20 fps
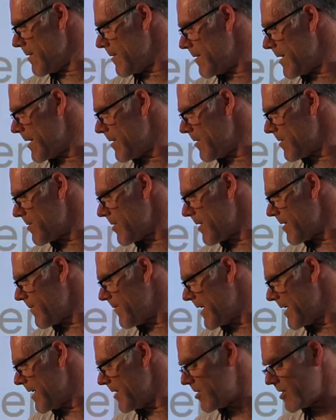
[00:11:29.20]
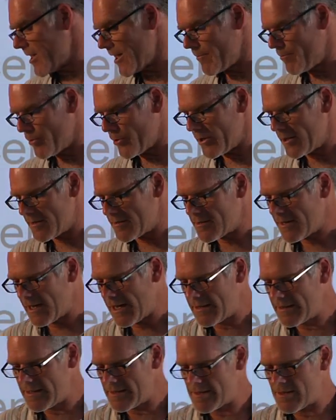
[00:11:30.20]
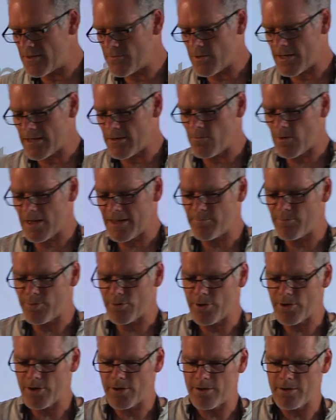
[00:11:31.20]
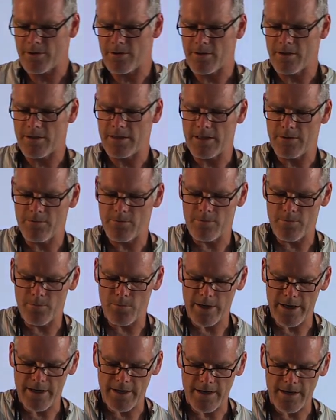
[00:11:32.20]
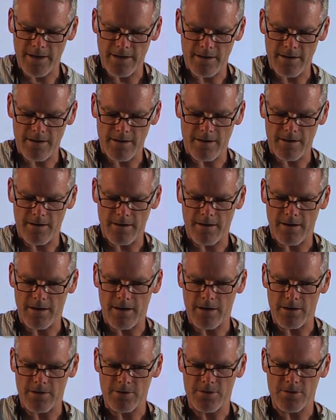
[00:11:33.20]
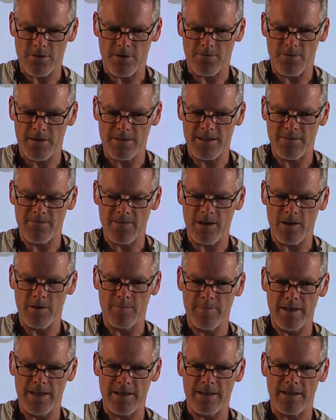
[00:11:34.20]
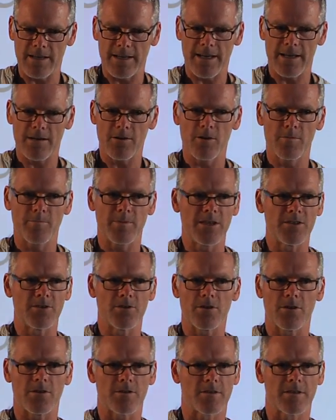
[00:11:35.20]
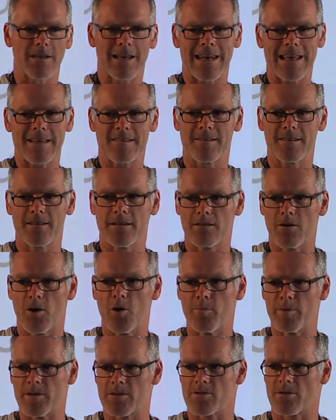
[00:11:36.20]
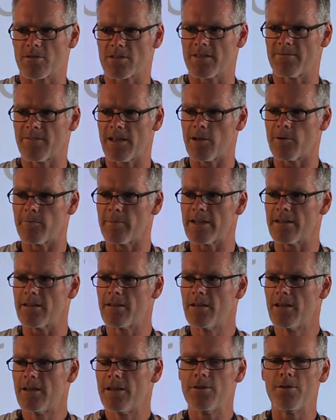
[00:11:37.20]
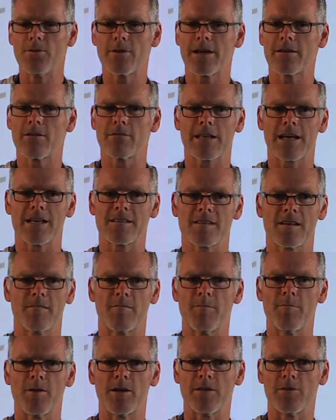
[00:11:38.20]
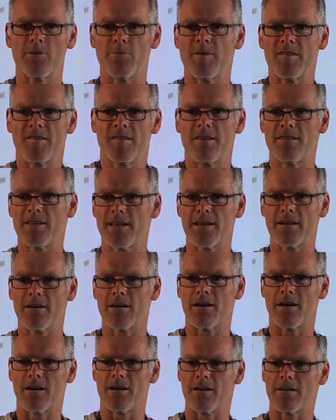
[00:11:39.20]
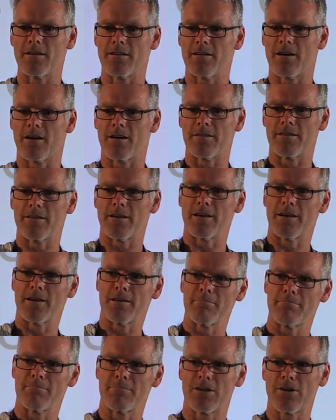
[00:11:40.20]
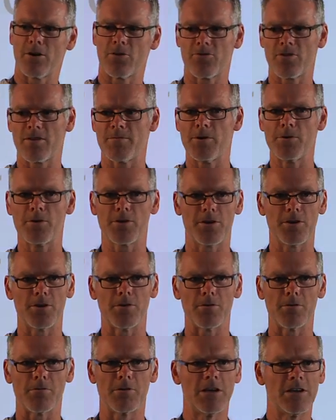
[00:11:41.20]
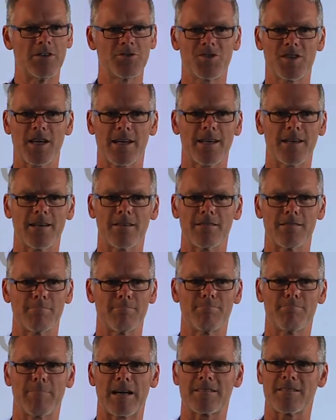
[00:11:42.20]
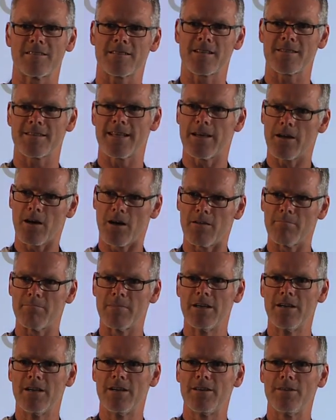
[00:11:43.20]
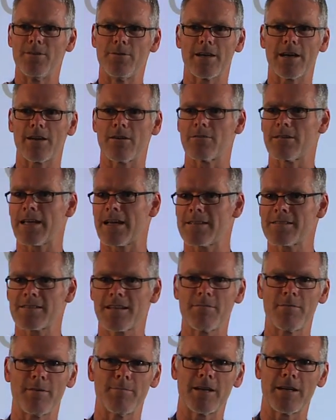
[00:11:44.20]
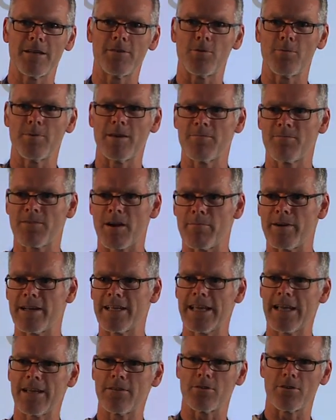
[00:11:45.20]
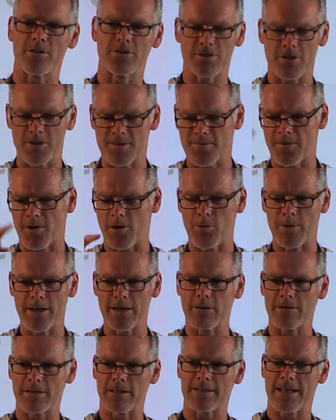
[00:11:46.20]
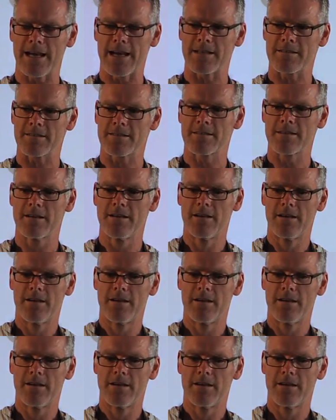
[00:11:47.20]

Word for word: Then also defining checkpoints, and this is one, one point where our software development cannot be just classic open source development. You cannot ask everybody to be sitting on, on the code review queue, checking patches as they come. You cannot ask everybody to be in Phabricator, just following all the tasks.